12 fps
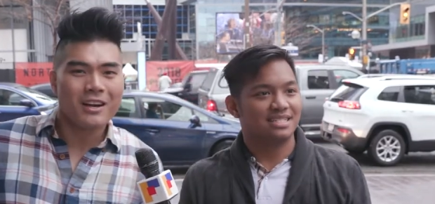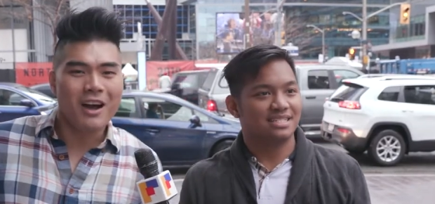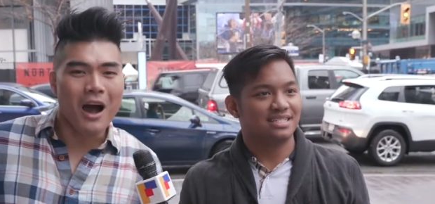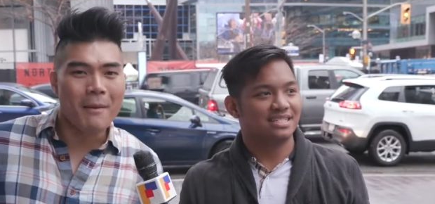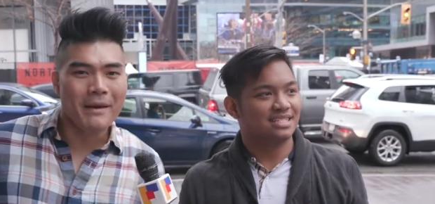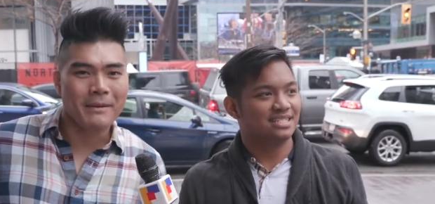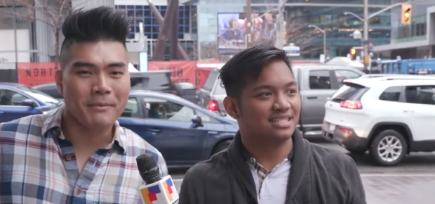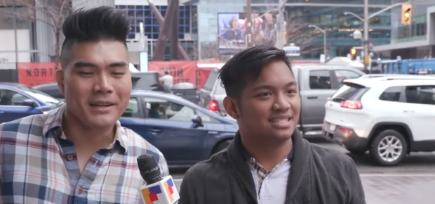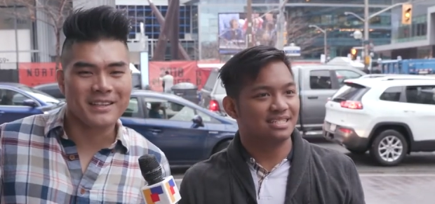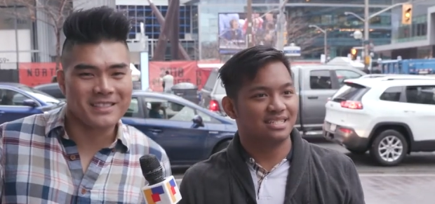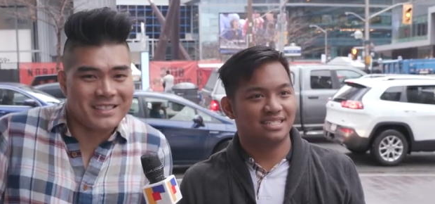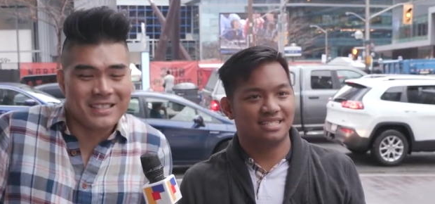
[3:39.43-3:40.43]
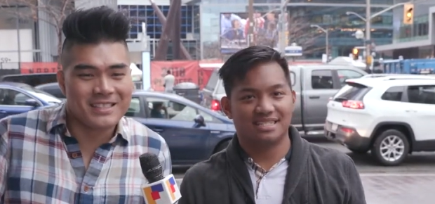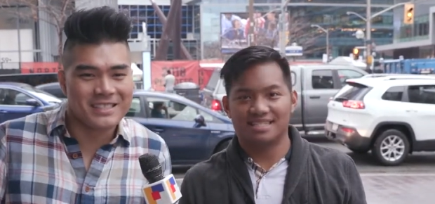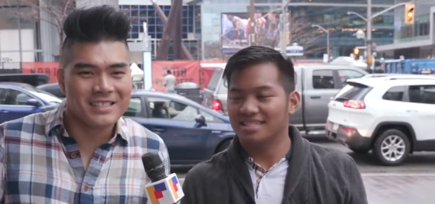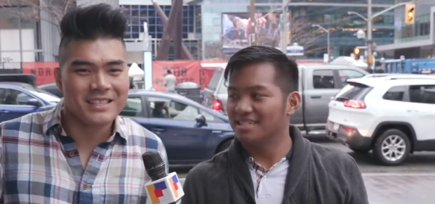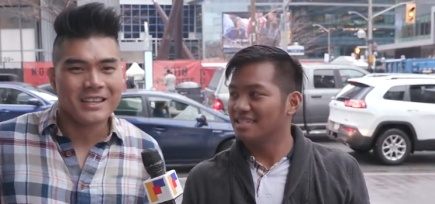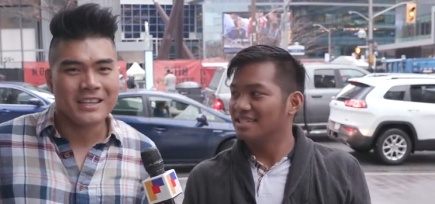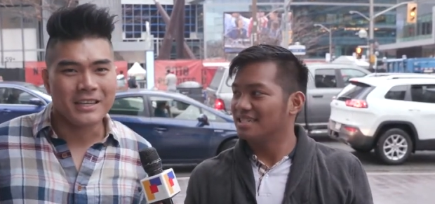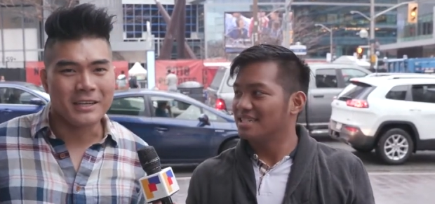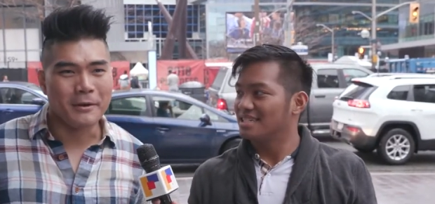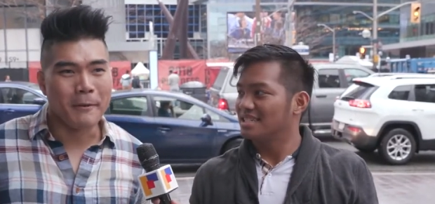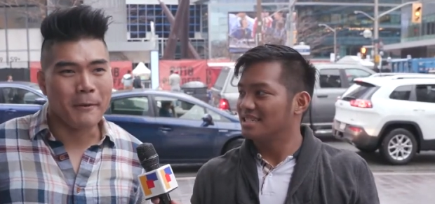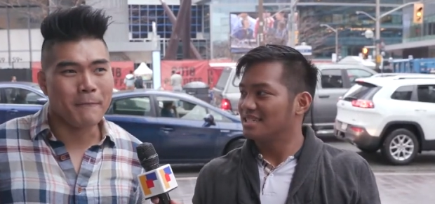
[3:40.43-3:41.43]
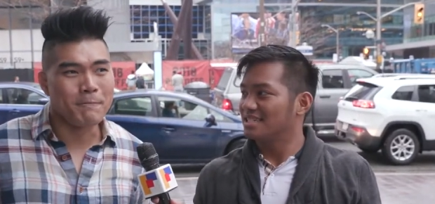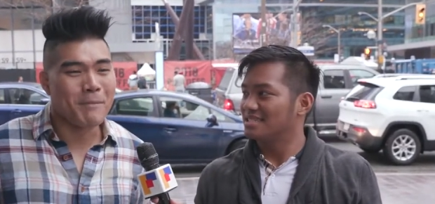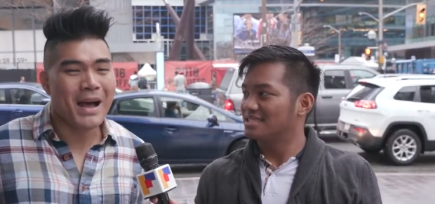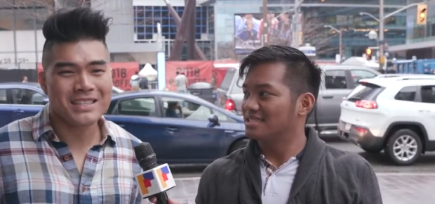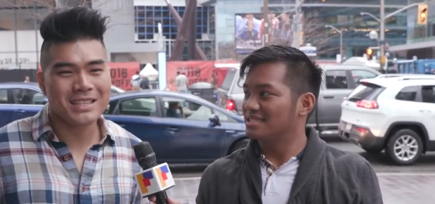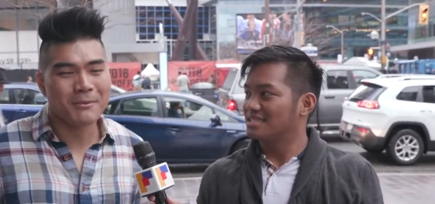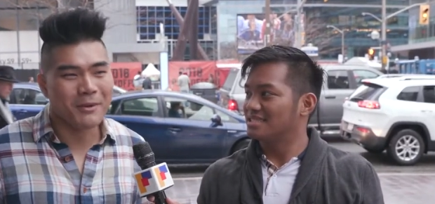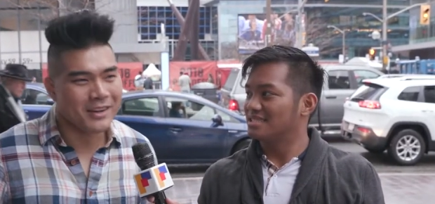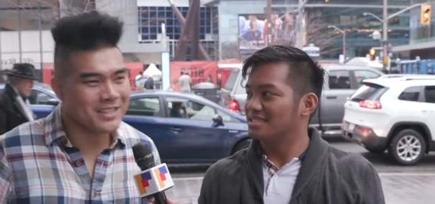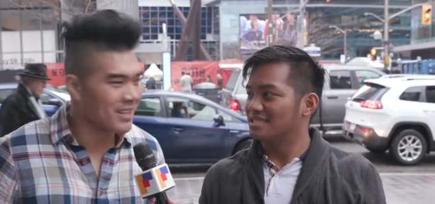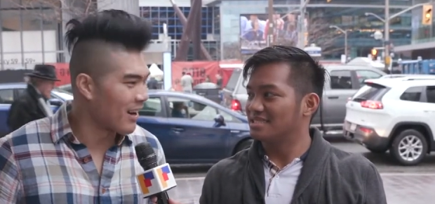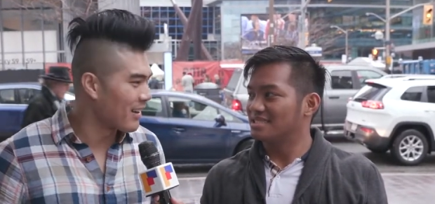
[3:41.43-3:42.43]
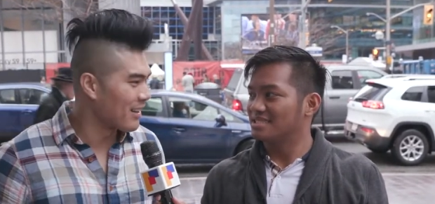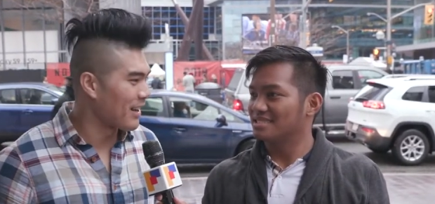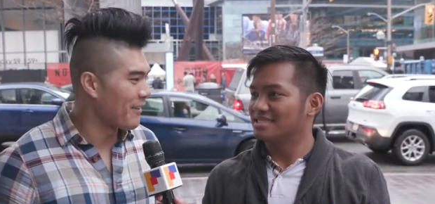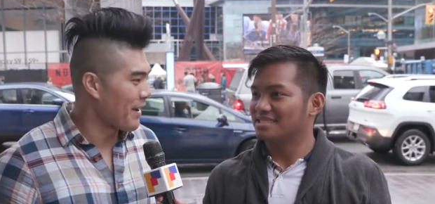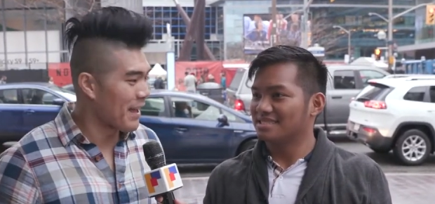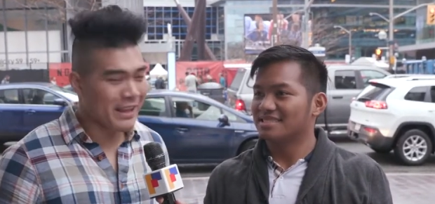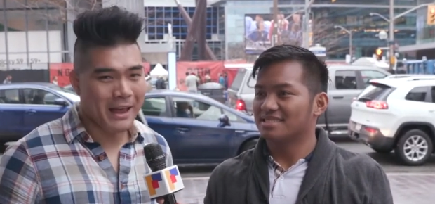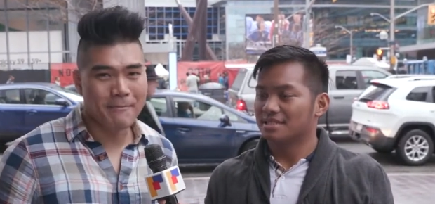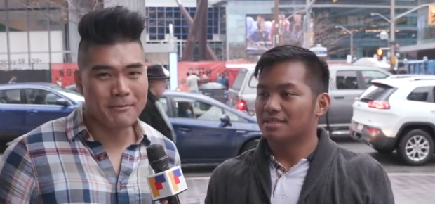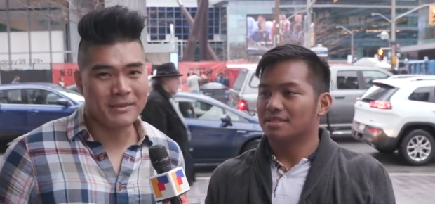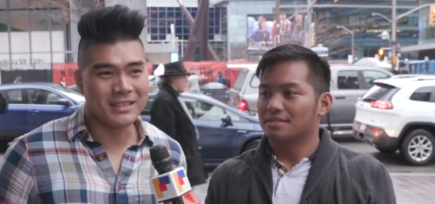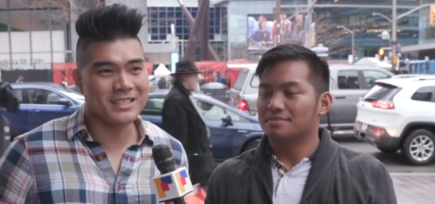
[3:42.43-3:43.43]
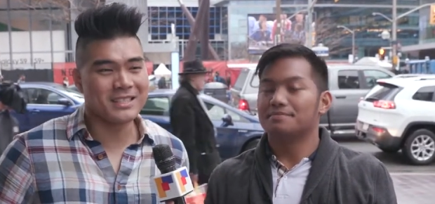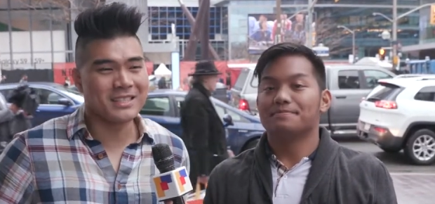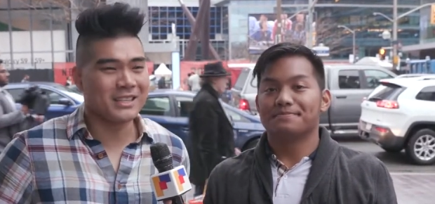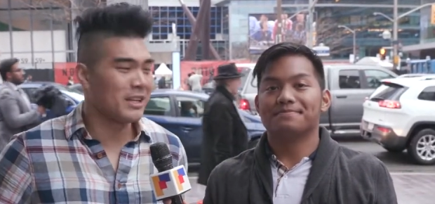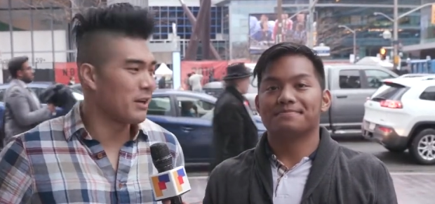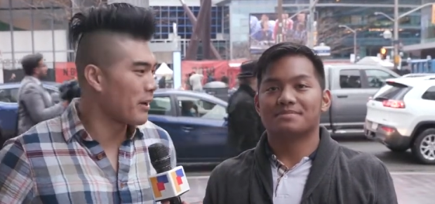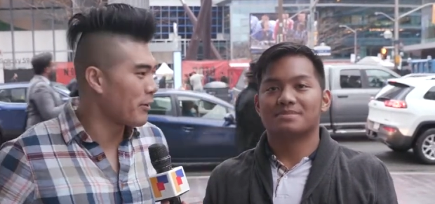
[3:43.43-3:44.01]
Speaker 1: comment because this is you know basketball is our life and and this is you know a